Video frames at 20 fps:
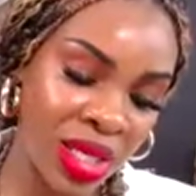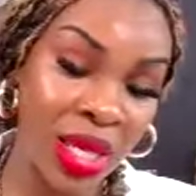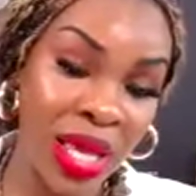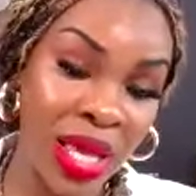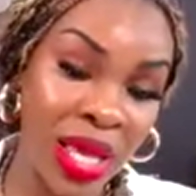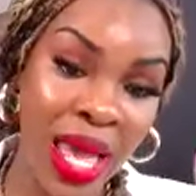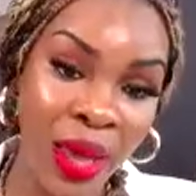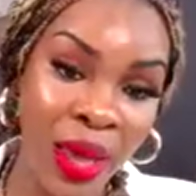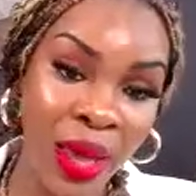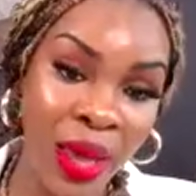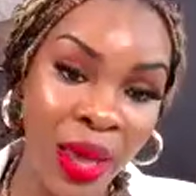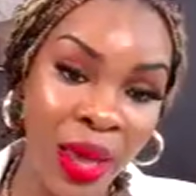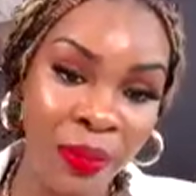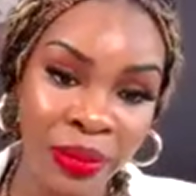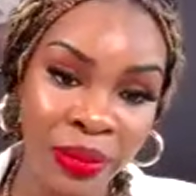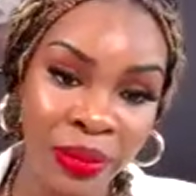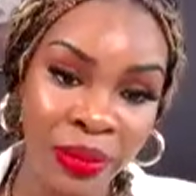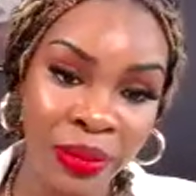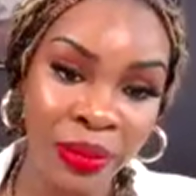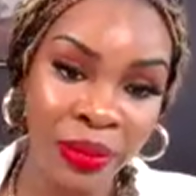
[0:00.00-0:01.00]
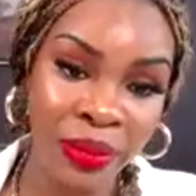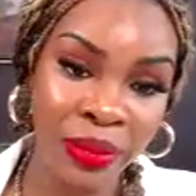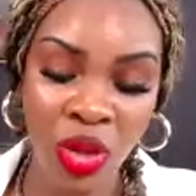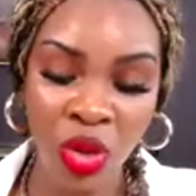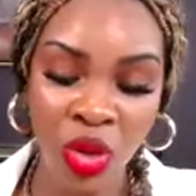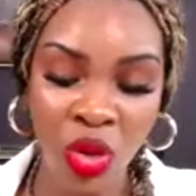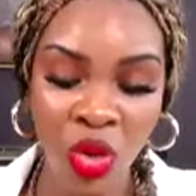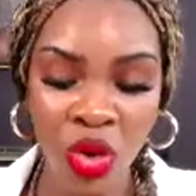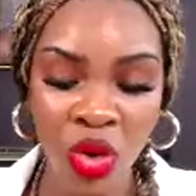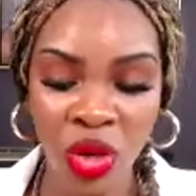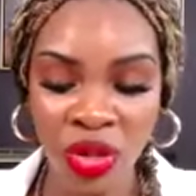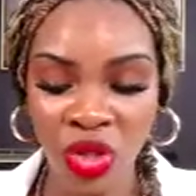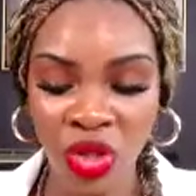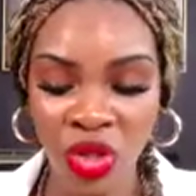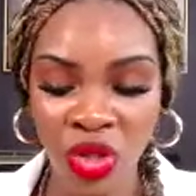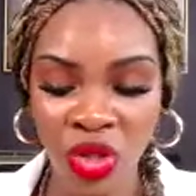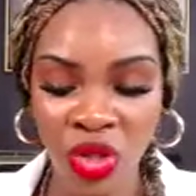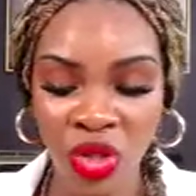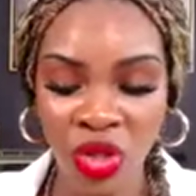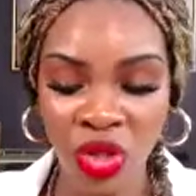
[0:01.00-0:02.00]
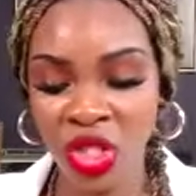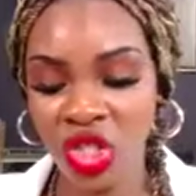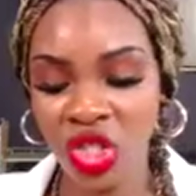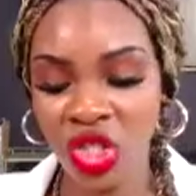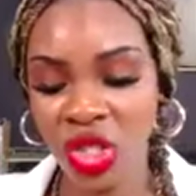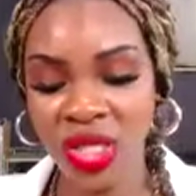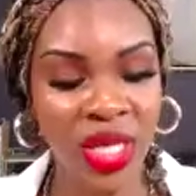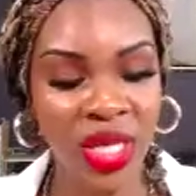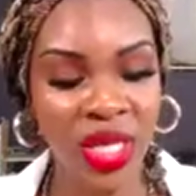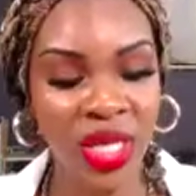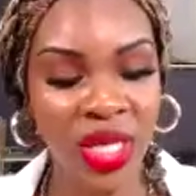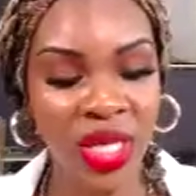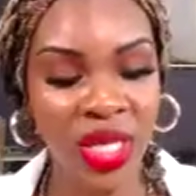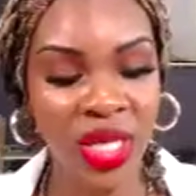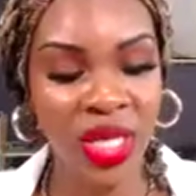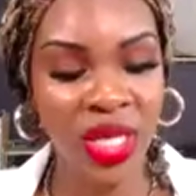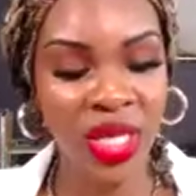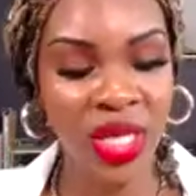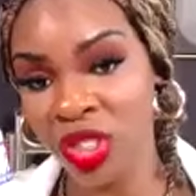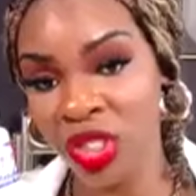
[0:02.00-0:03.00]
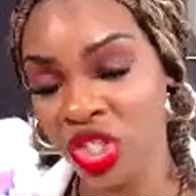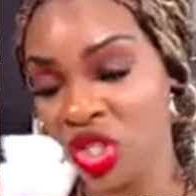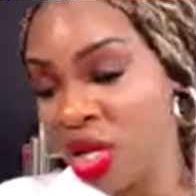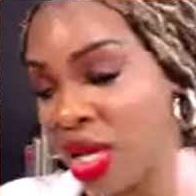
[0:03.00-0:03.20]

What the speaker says: the cap, or you can just take it directly